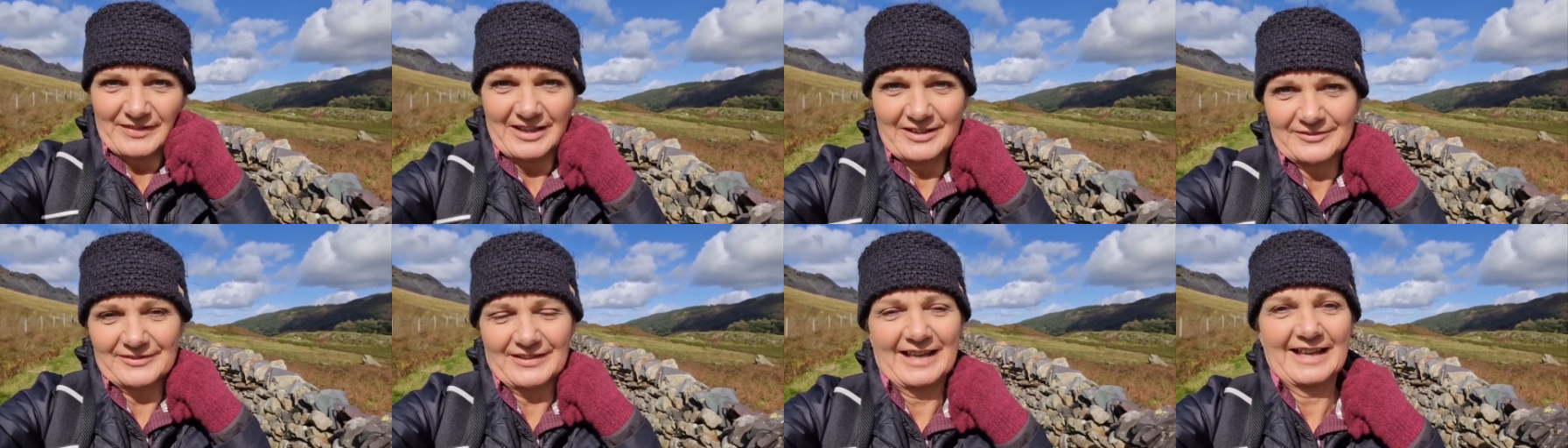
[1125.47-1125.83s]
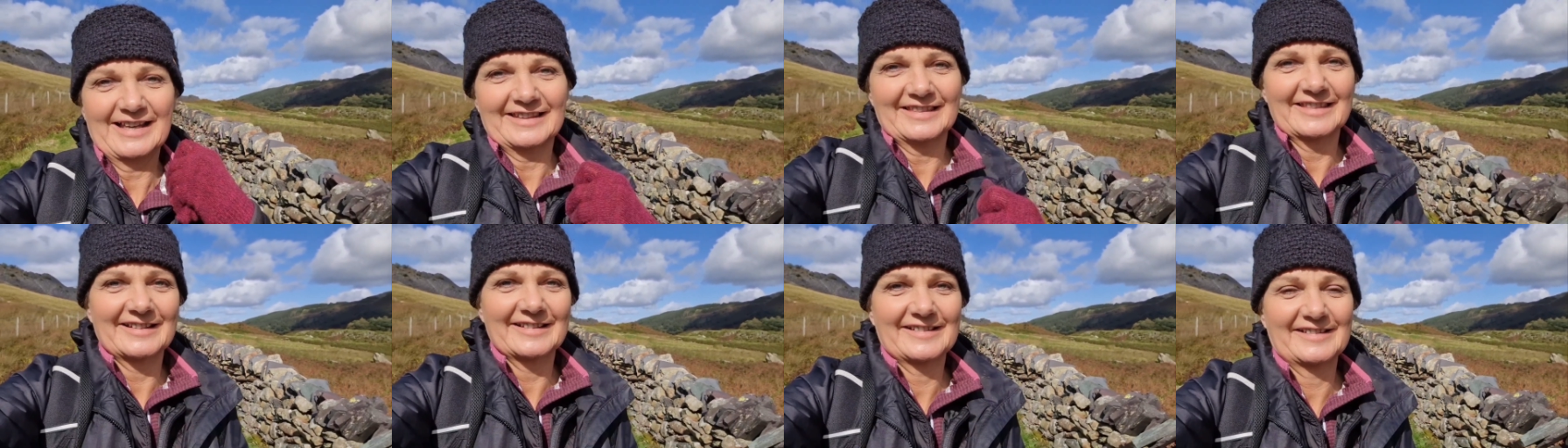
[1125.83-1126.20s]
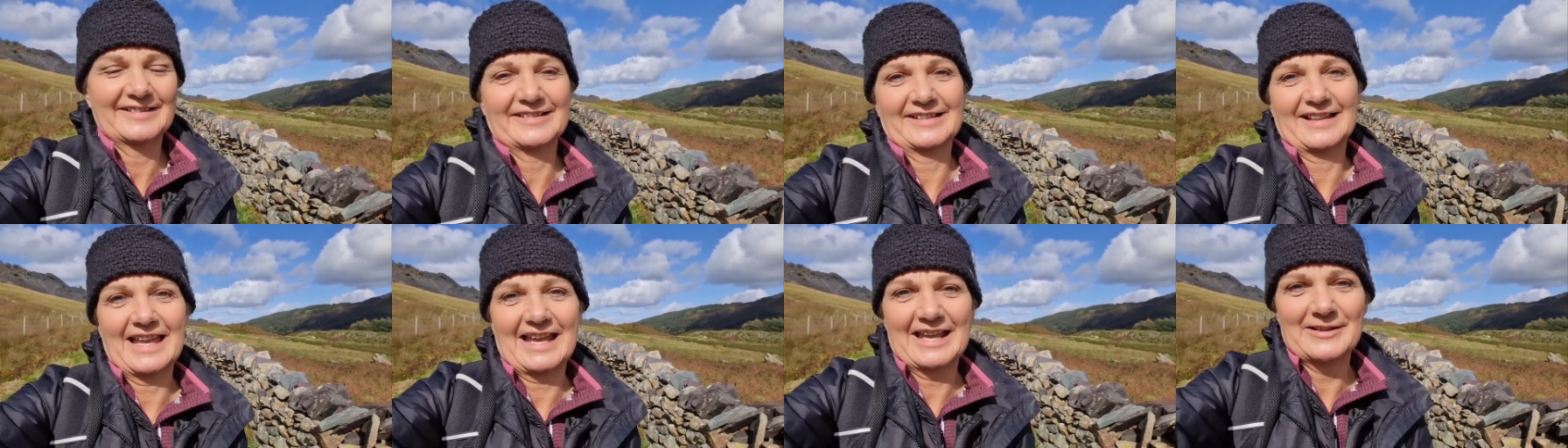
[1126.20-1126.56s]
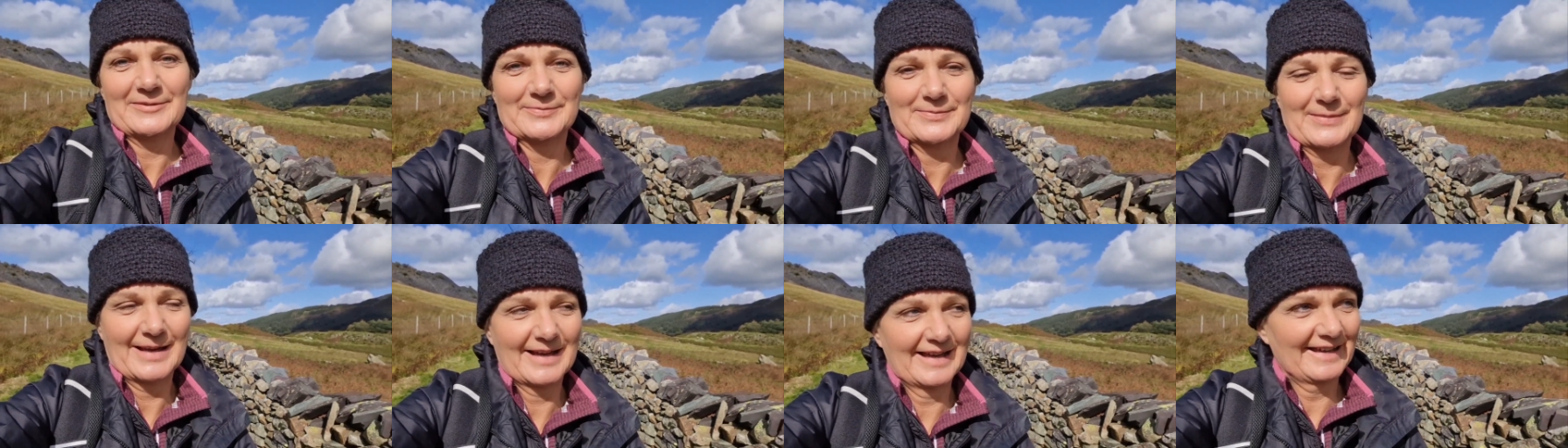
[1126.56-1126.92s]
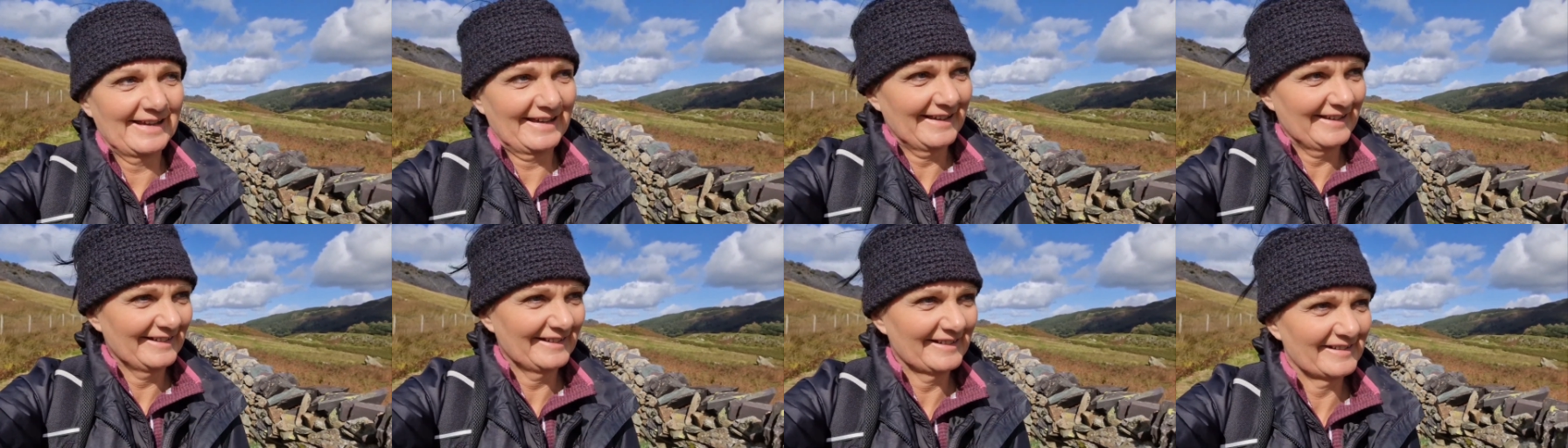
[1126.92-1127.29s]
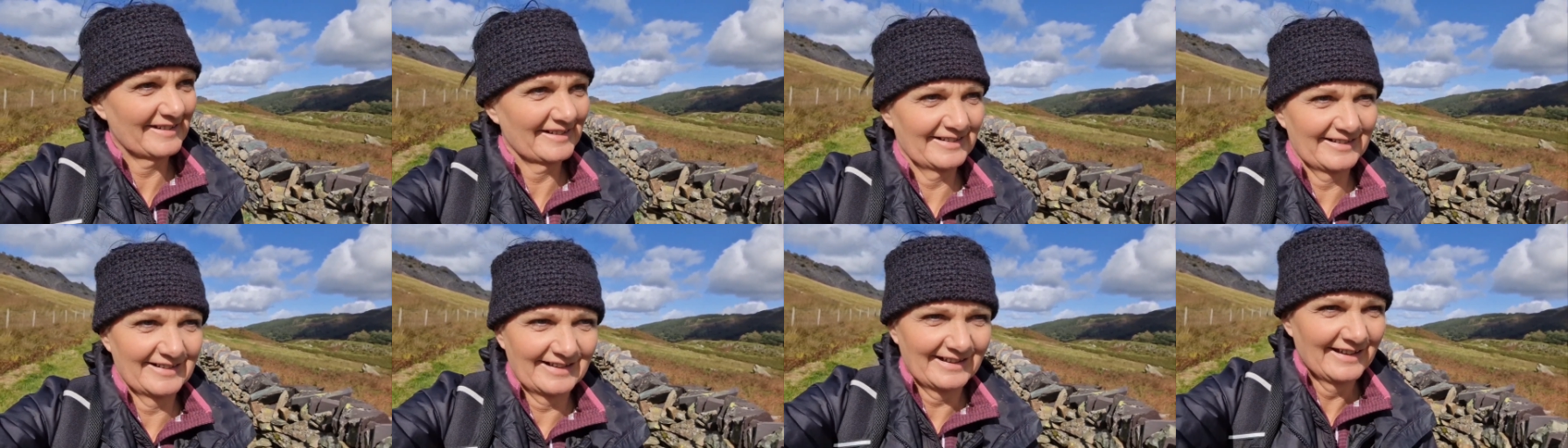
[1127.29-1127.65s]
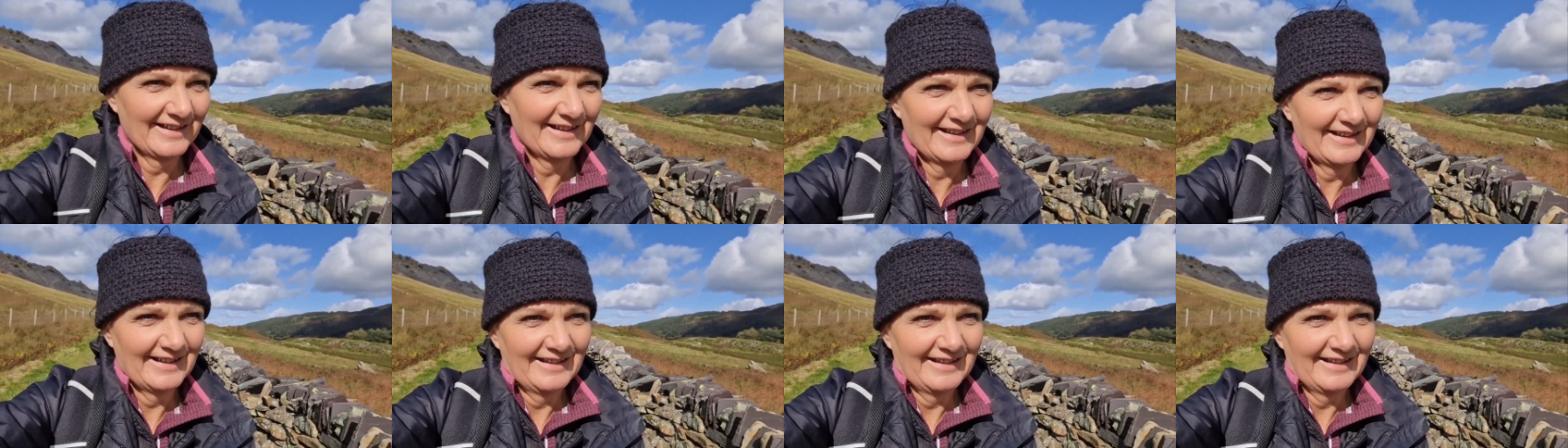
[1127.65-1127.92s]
of like the slate mines and,